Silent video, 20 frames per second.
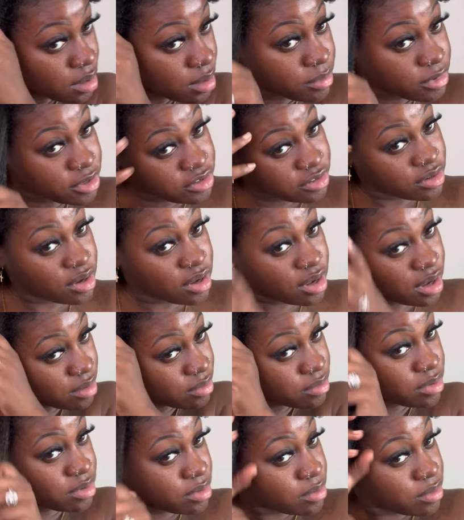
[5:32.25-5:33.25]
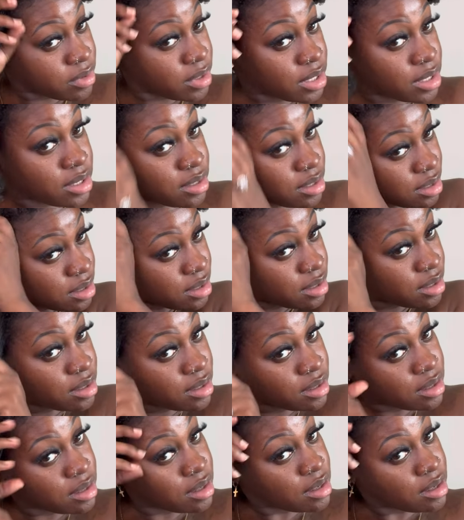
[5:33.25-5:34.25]
Let me show y'all real quick.
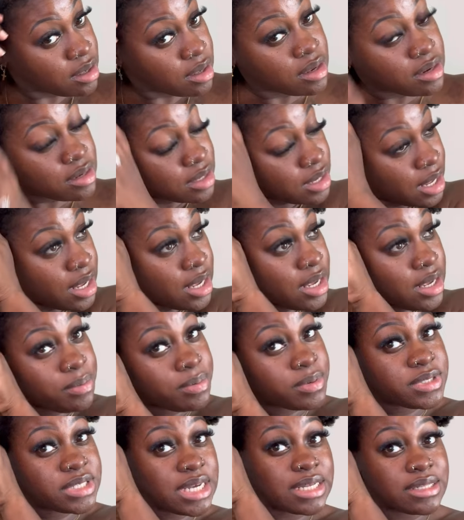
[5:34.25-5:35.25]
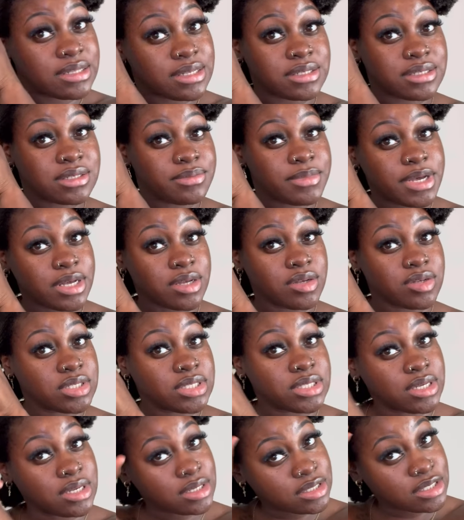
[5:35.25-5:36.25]
That heat protectant
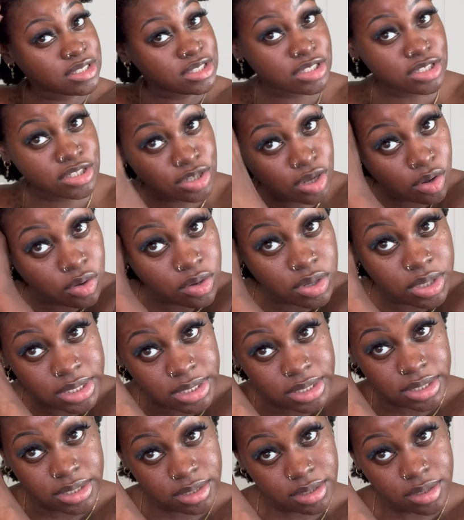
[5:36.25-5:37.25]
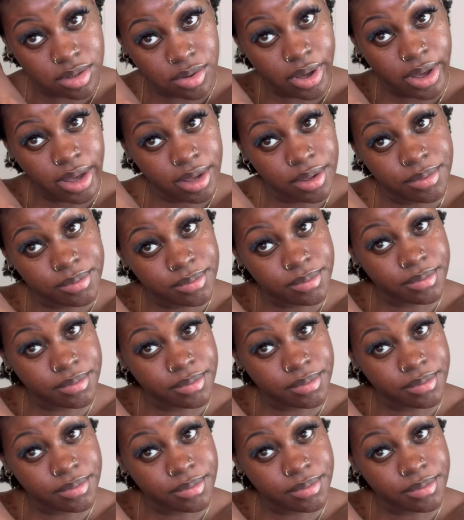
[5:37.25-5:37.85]
smells so good, okay?